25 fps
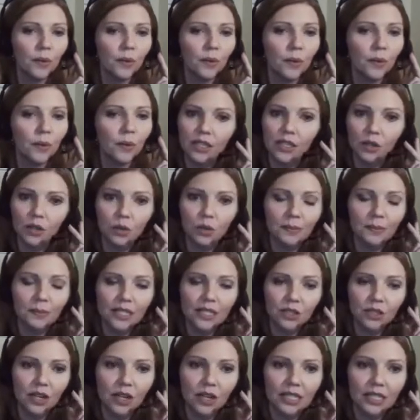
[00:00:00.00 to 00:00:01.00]
way you will be
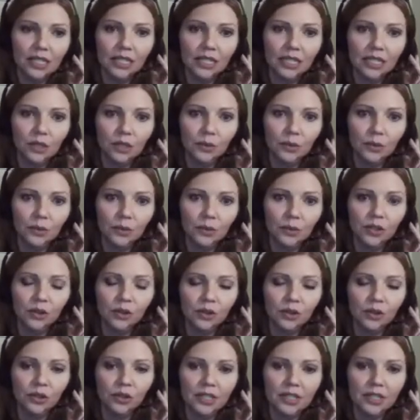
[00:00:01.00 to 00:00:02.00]
struggling to reach
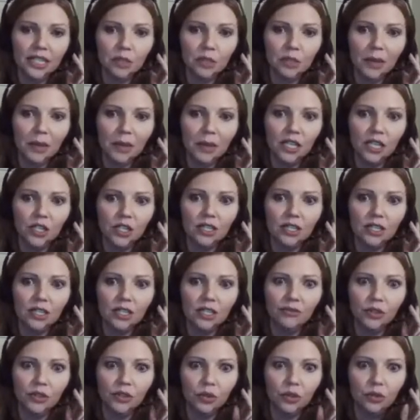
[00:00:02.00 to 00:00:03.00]
your 6 pages
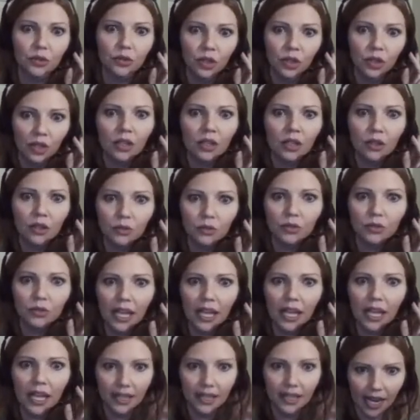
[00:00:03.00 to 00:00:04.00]
if you
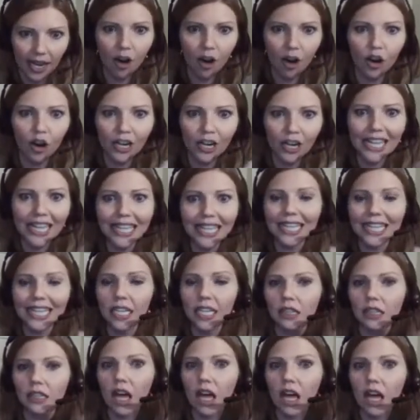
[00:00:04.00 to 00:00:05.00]
are
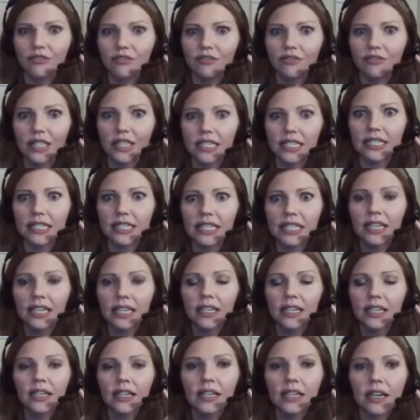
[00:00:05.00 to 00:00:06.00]
hitting a lot of this.
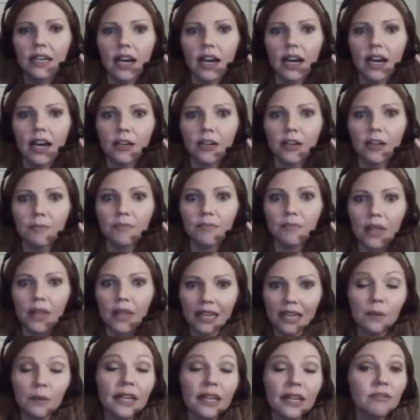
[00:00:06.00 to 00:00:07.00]

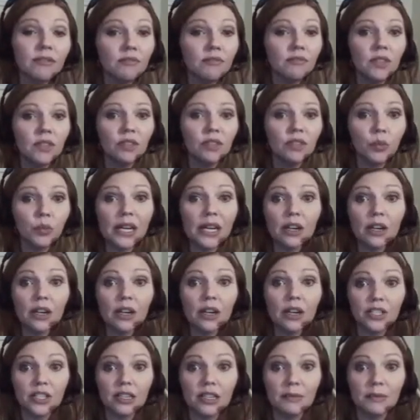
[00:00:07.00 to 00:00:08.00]
Anyway, read
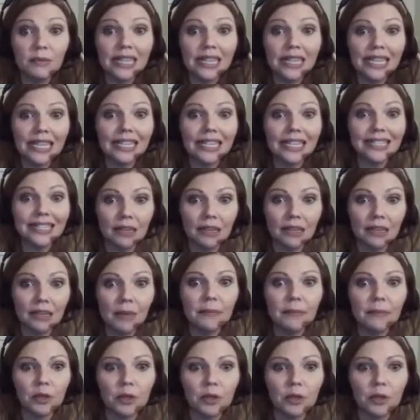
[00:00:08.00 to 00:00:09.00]
over some of these and
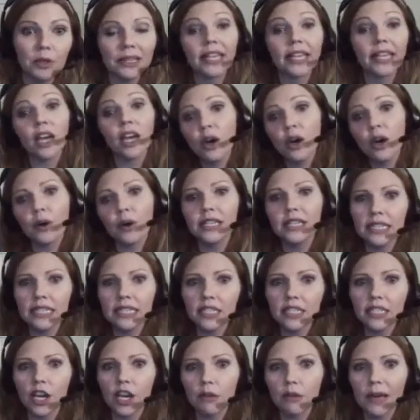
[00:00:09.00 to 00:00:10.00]
maybe it'll be like, oh, I didn't
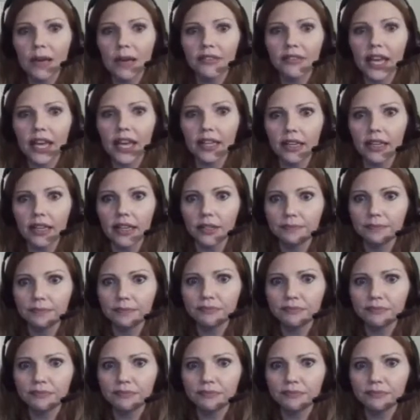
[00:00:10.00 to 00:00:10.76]
talk about that yet.